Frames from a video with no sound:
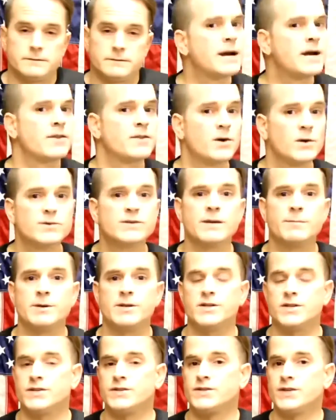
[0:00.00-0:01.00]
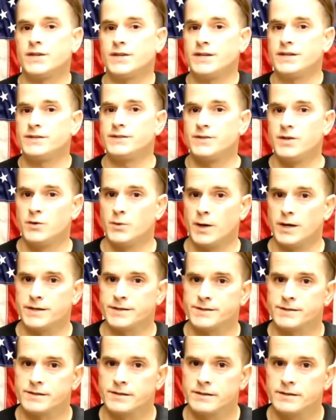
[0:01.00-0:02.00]
Length and the same measuring tool
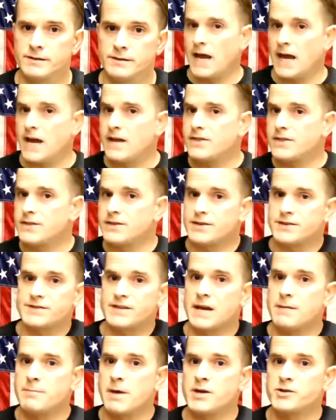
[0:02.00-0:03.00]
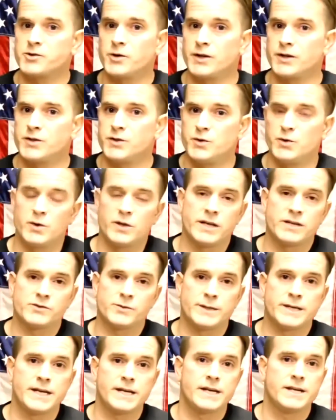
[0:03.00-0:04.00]
as we did in Debunk the Funk number 2,
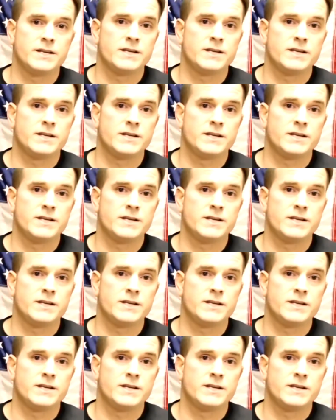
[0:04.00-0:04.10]
we can